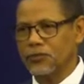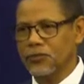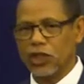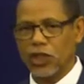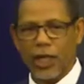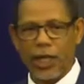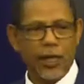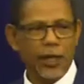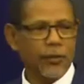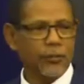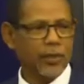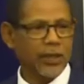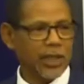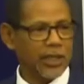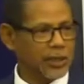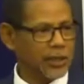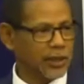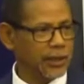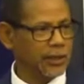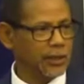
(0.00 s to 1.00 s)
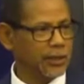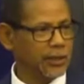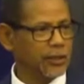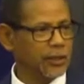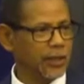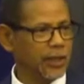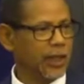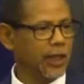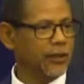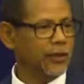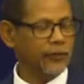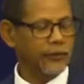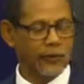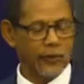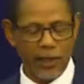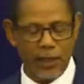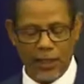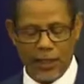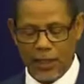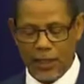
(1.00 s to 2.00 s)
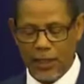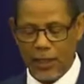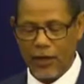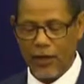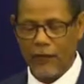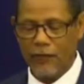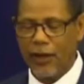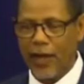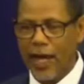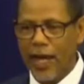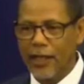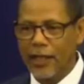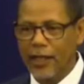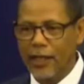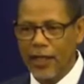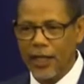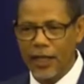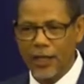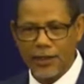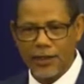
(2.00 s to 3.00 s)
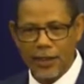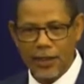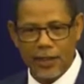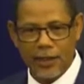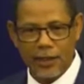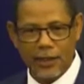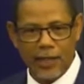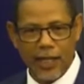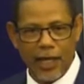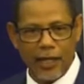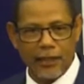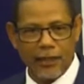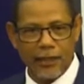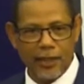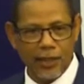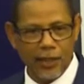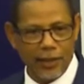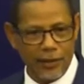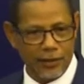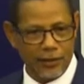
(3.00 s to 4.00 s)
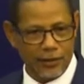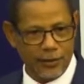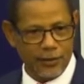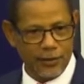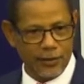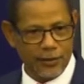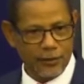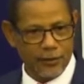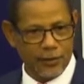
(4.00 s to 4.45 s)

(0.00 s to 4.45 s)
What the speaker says: chair, president, head of the of Agri SA, Dan Creel,